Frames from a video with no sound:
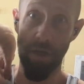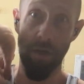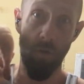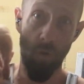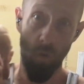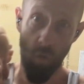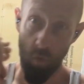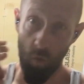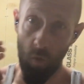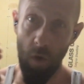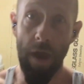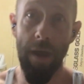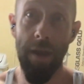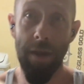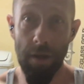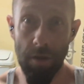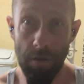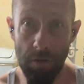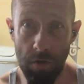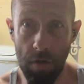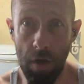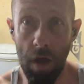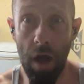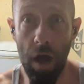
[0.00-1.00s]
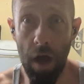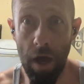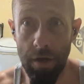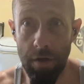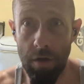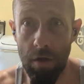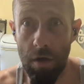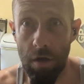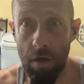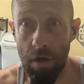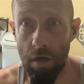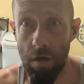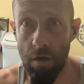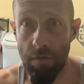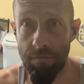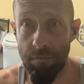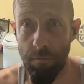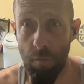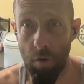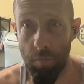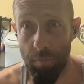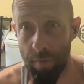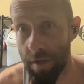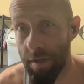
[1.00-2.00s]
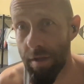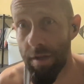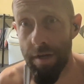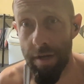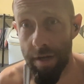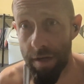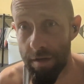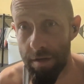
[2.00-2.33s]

quite a lot of mobility